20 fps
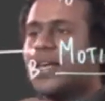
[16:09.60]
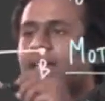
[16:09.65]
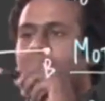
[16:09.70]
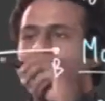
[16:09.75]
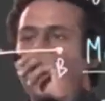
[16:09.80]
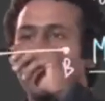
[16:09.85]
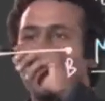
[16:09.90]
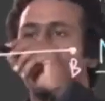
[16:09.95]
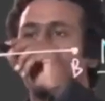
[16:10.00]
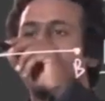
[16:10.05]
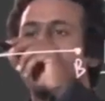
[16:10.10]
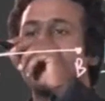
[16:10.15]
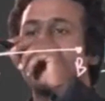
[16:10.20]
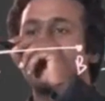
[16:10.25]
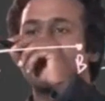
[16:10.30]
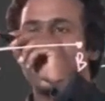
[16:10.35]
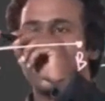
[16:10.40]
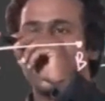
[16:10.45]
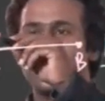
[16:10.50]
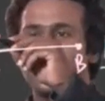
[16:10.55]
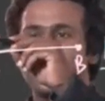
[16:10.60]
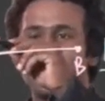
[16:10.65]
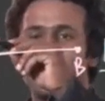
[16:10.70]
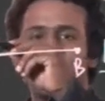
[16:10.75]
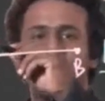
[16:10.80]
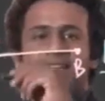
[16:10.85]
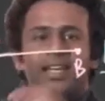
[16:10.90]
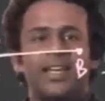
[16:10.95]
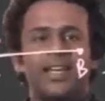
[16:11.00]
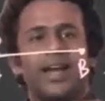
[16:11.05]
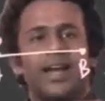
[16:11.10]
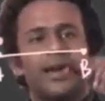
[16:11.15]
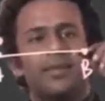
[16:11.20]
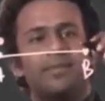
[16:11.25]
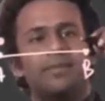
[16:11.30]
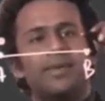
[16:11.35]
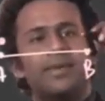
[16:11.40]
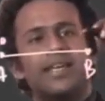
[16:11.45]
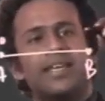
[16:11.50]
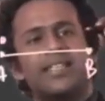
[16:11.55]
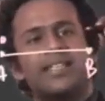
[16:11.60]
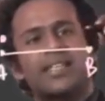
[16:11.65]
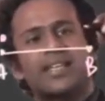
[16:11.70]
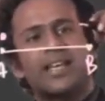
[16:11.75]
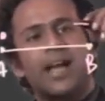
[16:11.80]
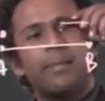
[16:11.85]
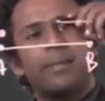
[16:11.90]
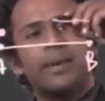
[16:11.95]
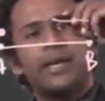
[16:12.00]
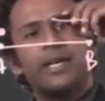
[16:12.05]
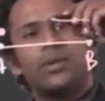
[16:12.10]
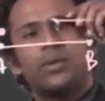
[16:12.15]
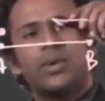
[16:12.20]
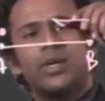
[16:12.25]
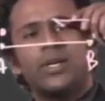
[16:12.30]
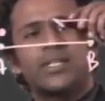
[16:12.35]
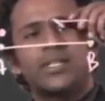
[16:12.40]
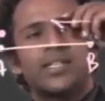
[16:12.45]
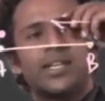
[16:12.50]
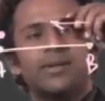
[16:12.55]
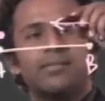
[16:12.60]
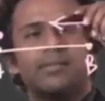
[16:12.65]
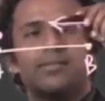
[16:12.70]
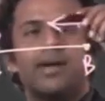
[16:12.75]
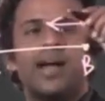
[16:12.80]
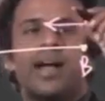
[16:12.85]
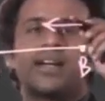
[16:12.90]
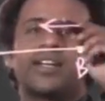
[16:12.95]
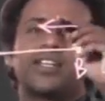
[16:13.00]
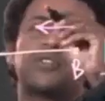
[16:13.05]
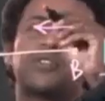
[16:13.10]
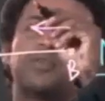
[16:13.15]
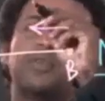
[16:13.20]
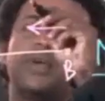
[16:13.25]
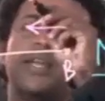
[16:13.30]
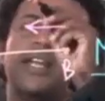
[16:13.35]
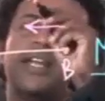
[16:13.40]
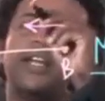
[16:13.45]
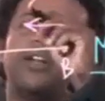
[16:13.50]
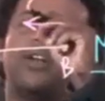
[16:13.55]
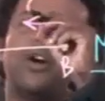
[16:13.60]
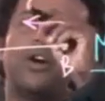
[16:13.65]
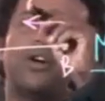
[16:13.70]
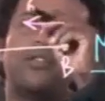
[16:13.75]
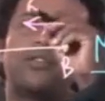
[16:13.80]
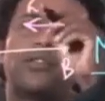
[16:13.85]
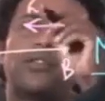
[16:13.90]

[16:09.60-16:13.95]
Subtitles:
he would be stationary and B is coming towards him at a speed of